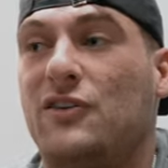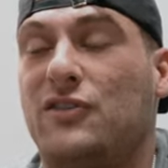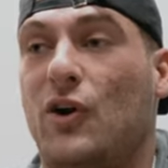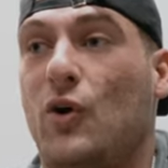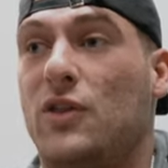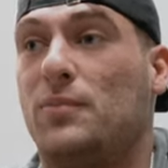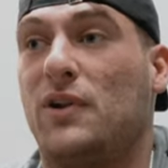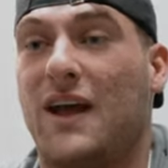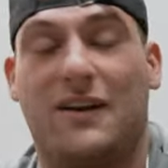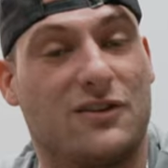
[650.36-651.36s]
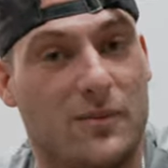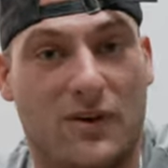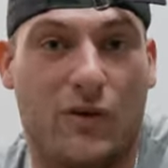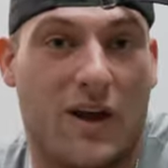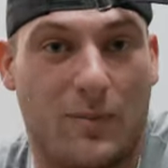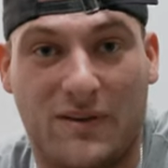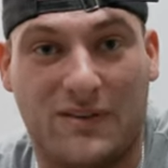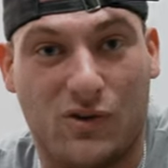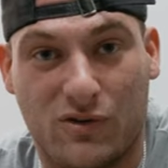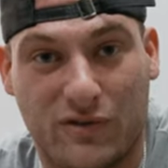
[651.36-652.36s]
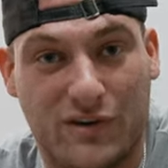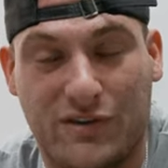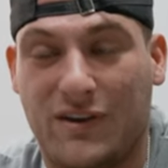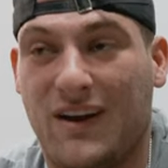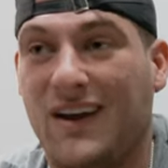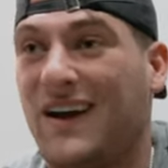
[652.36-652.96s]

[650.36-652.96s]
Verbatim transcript: So the plan is going to be doing N P C Universe.